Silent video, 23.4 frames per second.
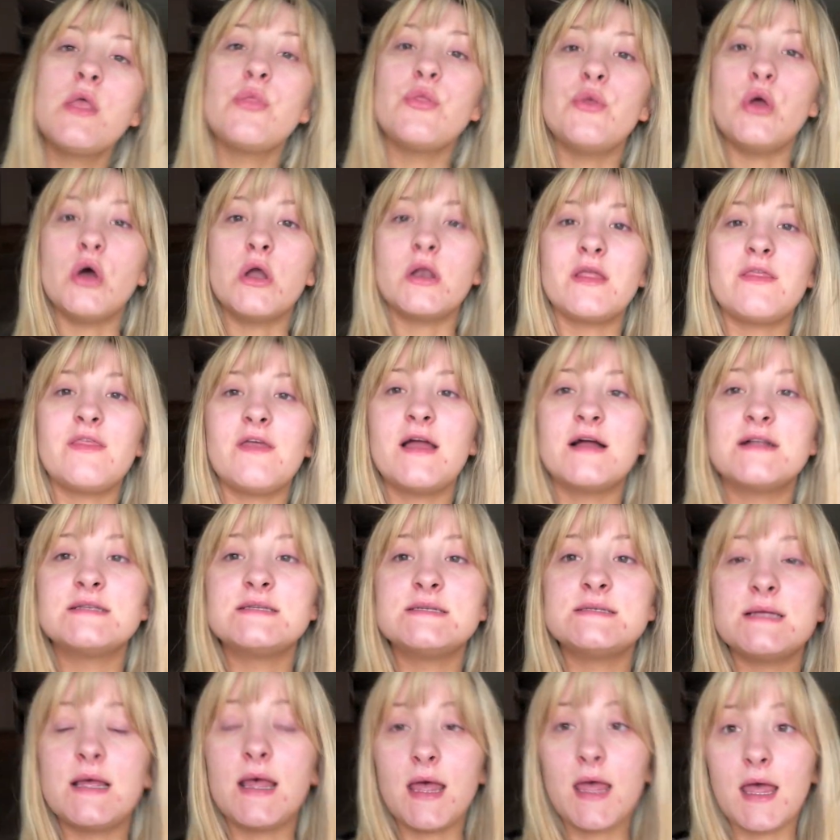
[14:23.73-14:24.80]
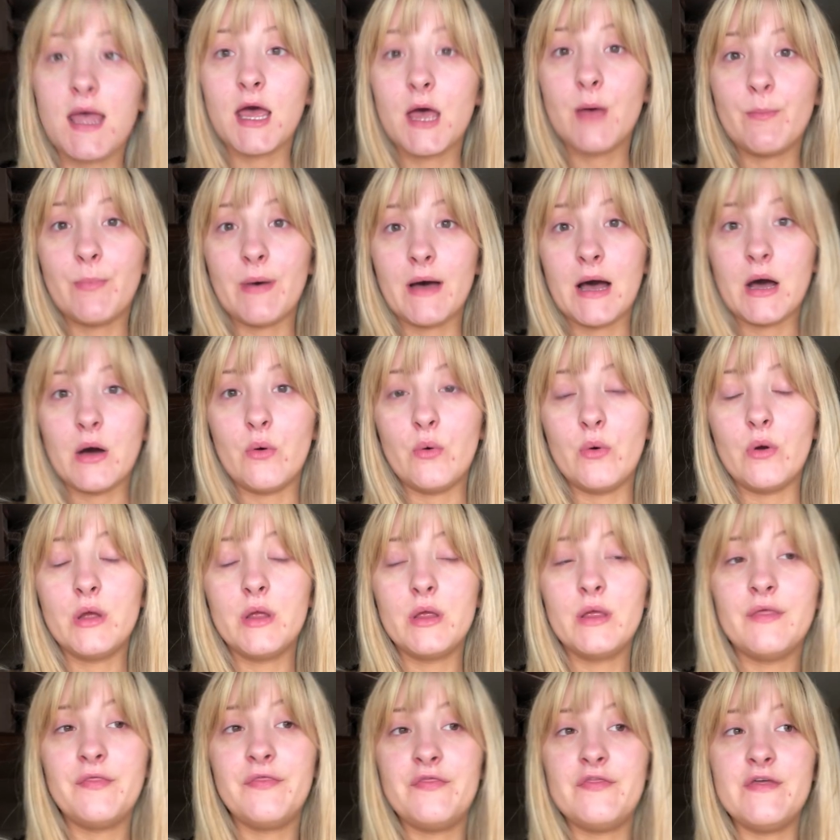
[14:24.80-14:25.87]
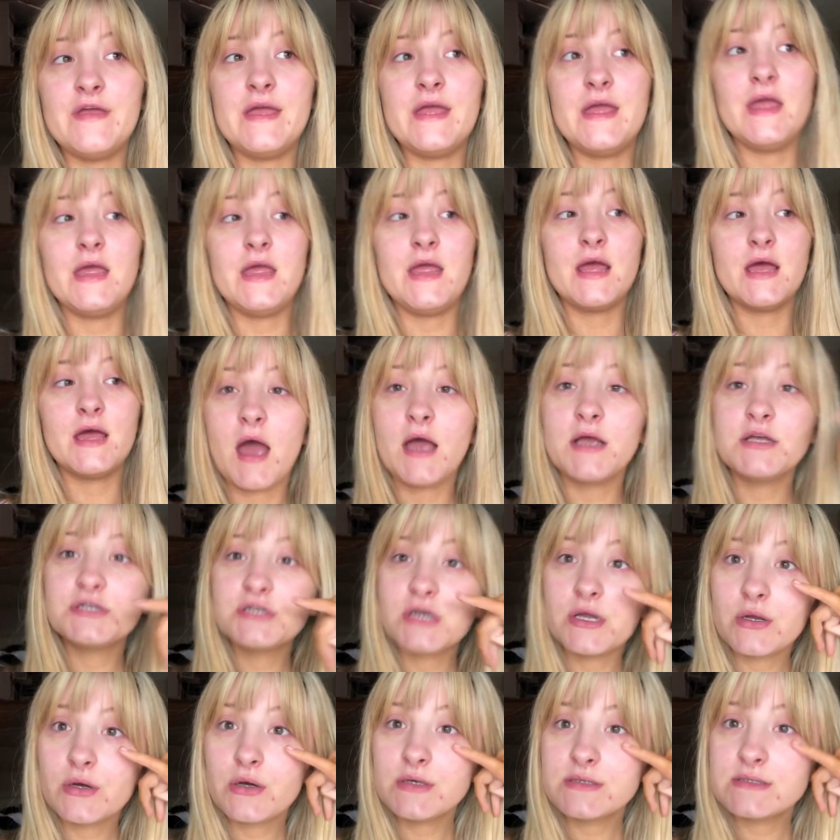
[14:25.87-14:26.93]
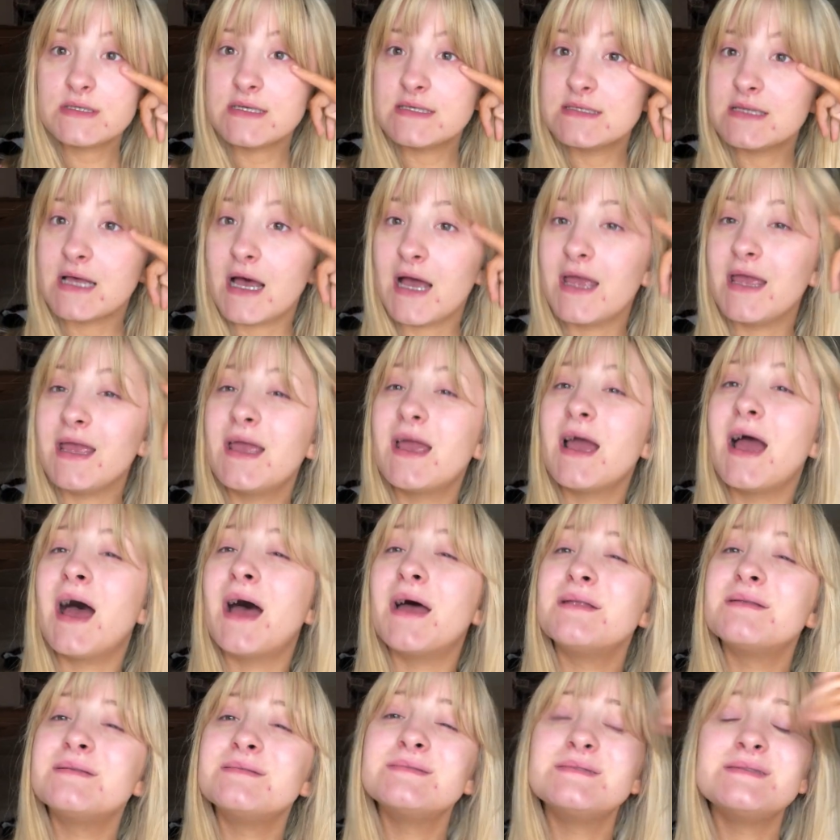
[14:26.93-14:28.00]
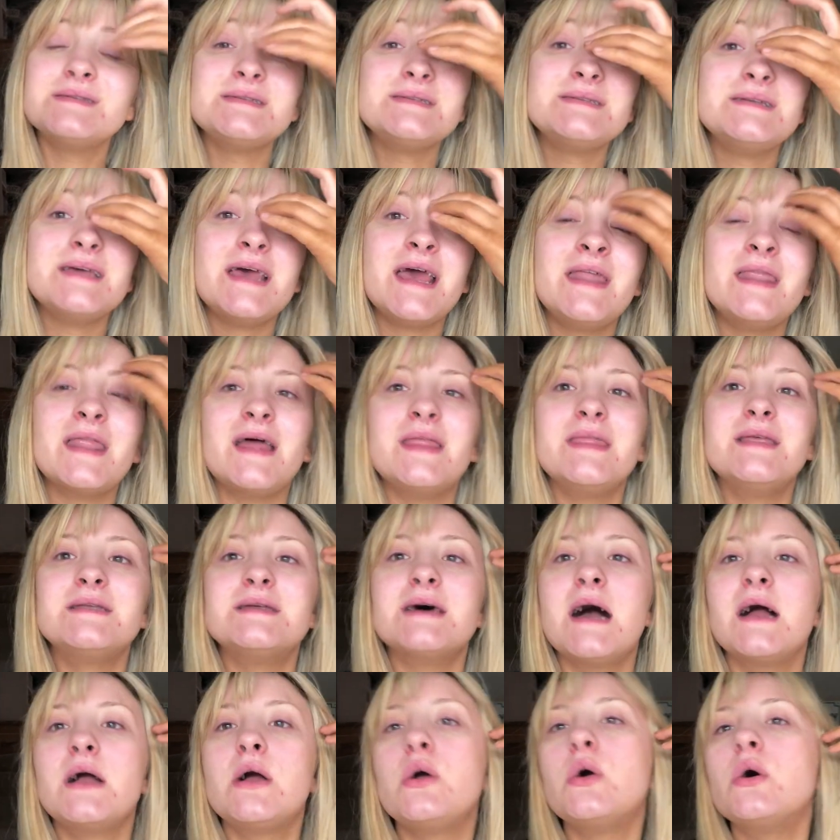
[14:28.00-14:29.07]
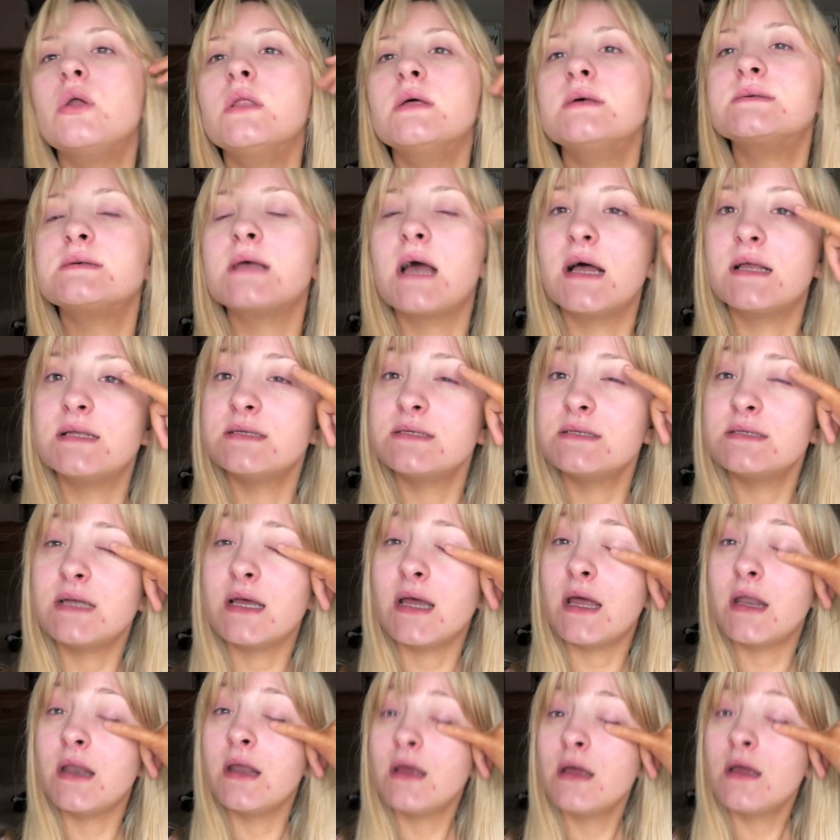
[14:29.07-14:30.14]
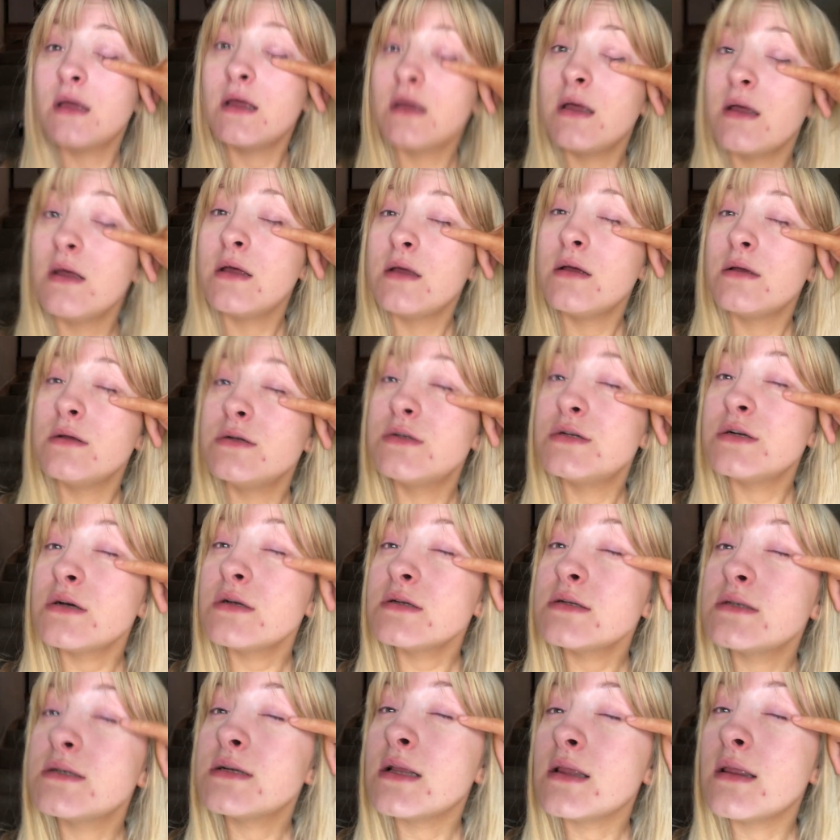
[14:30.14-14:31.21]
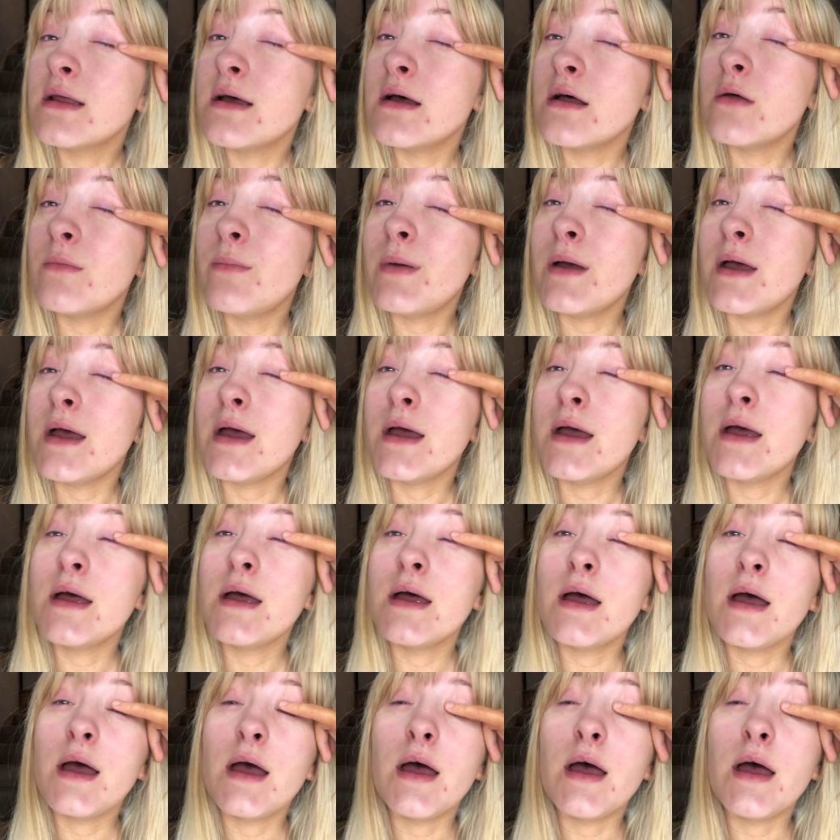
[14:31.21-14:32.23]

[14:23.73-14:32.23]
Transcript: The only thing I'd say about the eyeshadows is that it can stain, like the darker colours can stain just a little bit